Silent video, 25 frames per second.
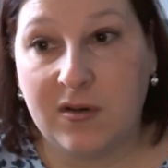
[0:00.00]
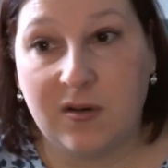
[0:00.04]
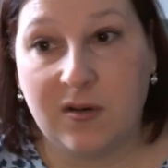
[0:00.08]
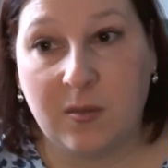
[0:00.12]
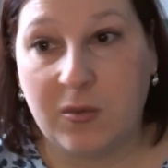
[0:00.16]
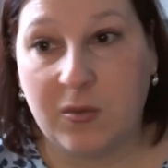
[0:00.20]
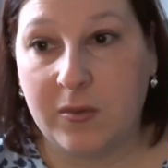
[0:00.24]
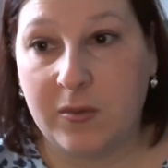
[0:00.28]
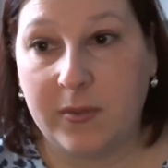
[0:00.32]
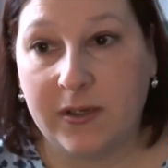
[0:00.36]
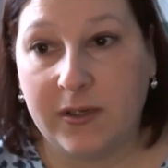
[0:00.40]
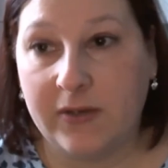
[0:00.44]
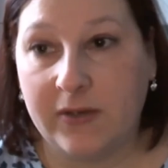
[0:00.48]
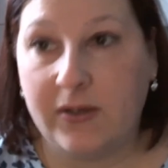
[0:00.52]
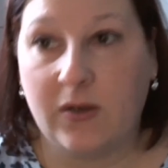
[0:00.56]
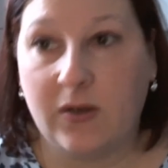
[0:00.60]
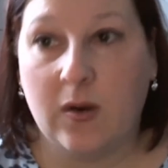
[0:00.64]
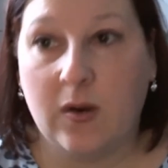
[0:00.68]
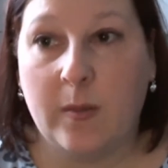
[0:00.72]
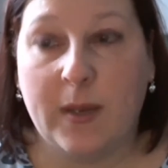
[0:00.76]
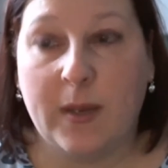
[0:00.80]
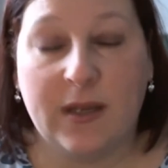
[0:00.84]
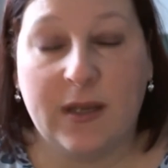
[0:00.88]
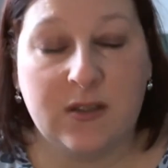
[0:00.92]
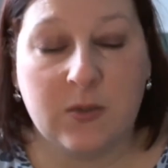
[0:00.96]
I probably only got
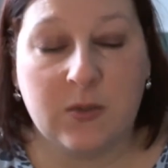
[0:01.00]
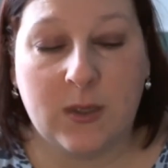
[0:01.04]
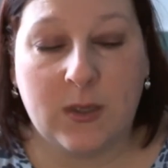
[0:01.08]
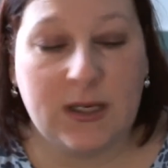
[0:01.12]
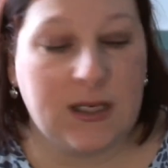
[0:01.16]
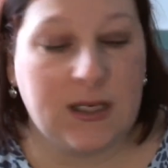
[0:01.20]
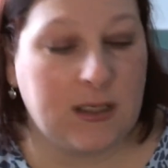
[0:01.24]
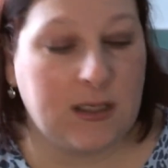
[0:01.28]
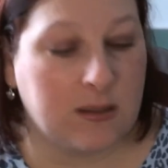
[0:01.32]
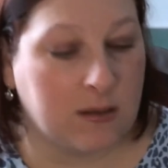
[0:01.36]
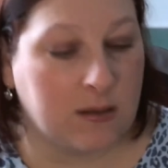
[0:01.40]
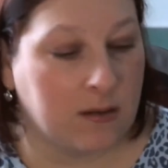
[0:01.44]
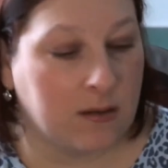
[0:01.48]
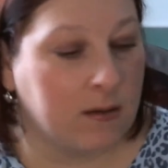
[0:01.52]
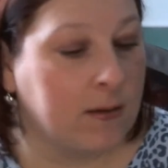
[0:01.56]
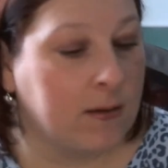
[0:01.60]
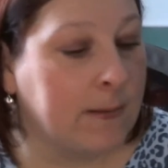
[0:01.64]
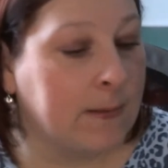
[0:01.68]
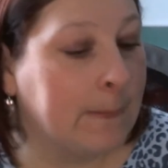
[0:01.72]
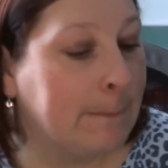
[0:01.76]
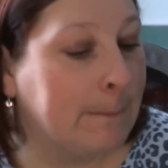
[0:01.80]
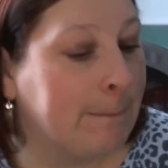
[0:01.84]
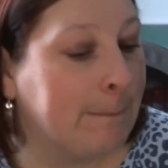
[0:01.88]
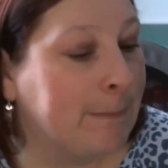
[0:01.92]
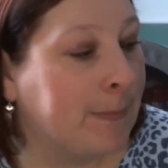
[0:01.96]
about 20
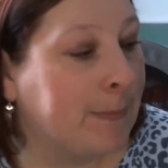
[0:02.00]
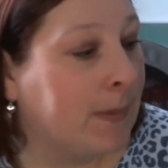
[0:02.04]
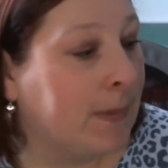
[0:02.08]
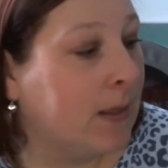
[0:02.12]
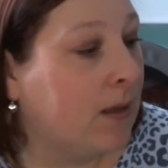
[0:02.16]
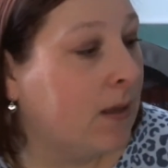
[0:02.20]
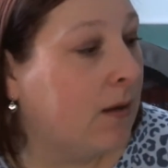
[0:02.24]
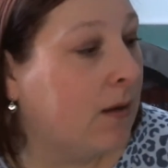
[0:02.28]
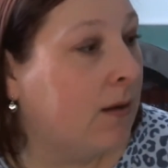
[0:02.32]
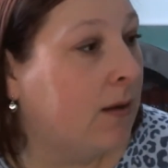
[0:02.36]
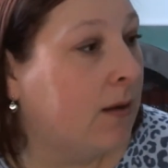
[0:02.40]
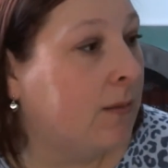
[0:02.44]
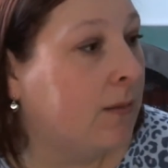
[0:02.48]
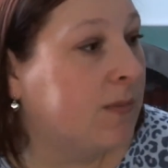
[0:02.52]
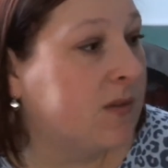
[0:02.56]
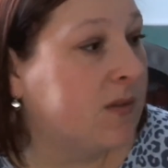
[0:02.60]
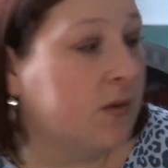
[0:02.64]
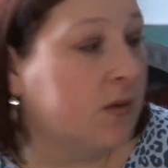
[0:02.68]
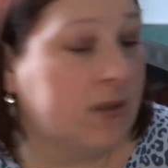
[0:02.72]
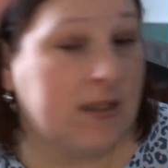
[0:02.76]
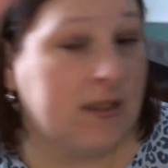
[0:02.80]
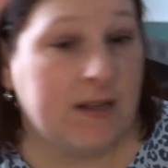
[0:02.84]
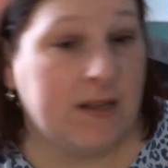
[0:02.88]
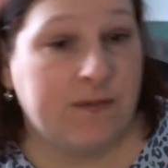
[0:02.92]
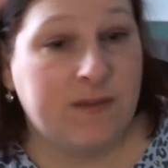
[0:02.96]
done. So
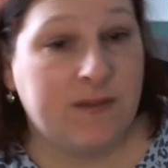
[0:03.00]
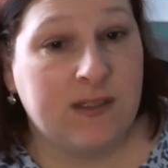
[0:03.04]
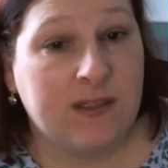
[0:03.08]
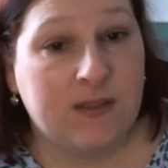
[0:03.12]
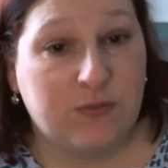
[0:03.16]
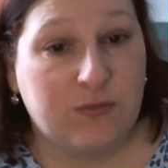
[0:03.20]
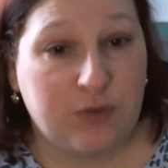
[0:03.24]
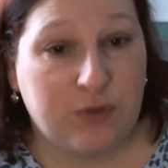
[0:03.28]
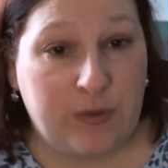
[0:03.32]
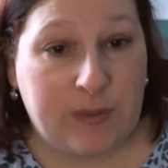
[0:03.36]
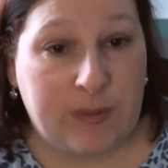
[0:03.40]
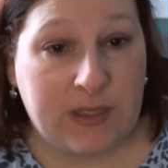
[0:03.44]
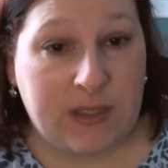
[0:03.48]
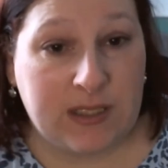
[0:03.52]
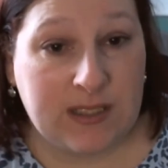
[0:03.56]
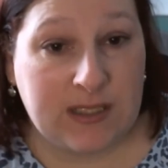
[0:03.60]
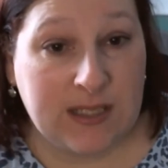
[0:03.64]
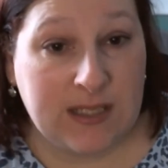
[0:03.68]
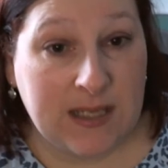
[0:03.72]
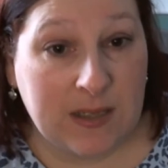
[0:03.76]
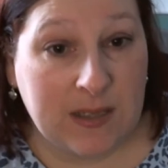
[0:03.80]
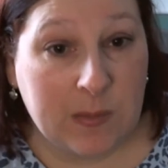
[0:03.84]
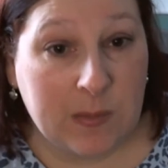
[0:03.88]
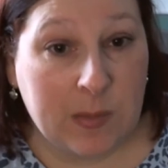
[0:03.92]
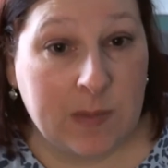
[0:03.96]
I'd left this room in a
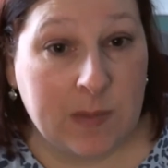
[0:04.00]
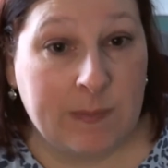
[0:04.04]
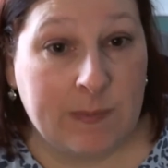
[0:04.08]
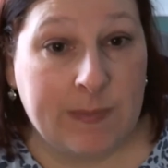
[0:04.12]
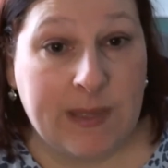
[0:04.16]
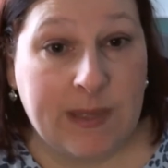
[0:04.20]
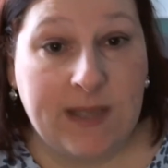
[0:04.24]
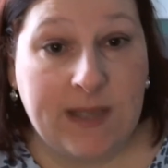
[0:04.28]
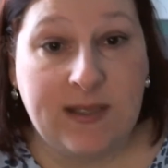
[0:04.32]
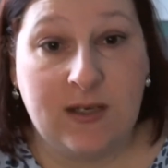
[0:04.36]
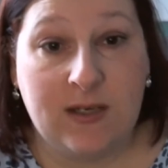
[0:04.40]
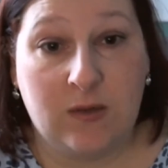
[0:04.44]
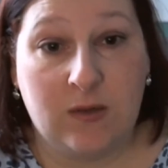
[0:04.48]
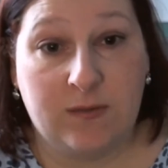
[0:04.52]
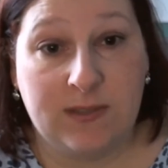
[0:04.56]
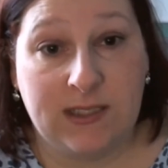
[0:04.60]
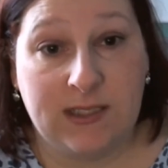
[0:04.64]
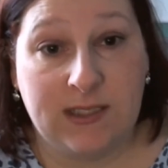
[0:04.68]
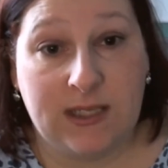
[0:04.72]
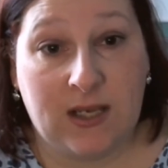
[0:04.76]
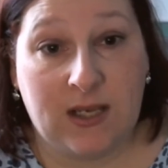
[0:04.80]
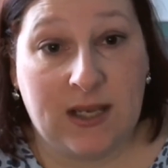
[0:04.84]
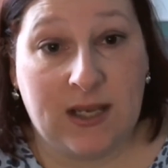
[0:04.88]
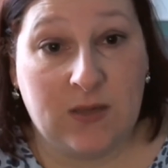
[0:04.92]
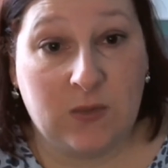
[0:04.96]
tip, and then
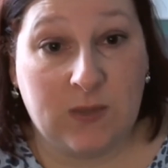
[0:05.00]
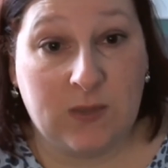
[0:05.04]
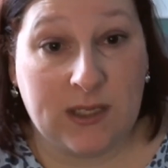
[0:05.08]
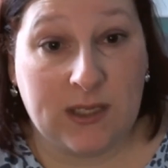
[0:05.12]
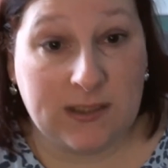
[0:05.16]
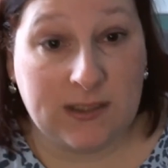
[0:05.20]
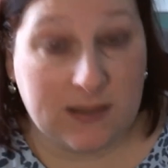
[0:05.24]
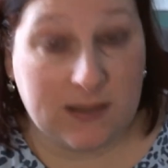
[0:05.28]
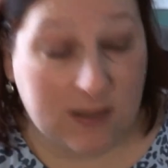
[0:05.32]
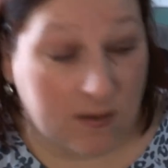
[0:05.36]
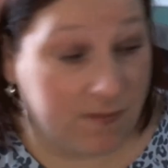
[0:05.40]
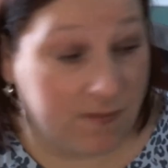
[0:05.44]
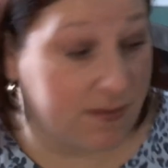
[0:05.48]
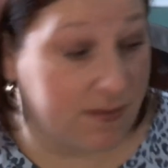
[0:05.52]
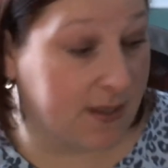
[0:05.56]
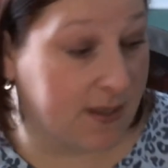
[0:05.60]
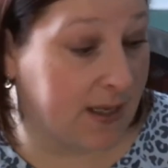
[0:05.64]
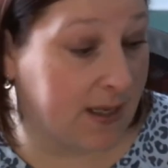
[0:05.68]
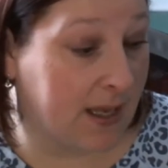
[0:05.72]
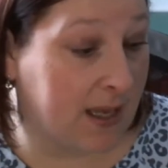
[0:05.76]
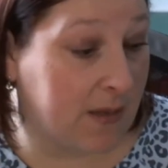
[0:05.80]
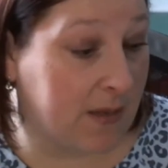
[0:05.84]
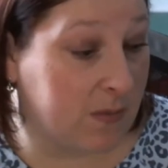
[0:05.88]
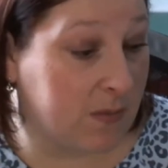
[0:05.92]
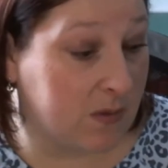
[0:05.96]
obviously I had all that stuff that
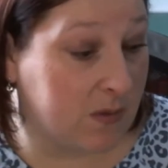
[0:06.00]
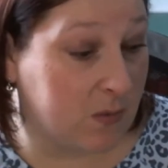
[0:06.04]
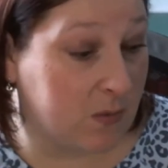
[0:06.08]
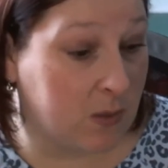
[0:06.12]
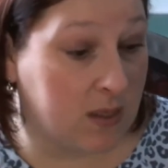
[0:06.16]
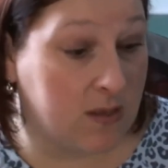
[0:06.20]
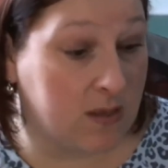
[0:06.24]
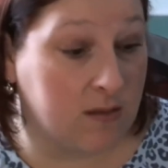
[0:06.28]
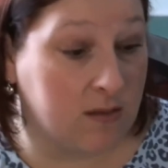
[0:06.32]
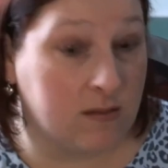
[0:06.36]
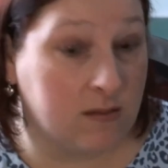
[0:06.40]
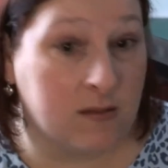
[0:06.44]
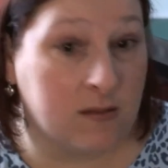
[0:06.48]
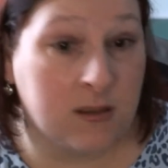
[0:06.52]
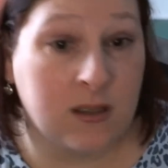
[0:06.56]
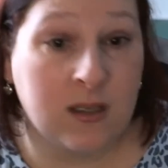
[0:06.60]
came as well.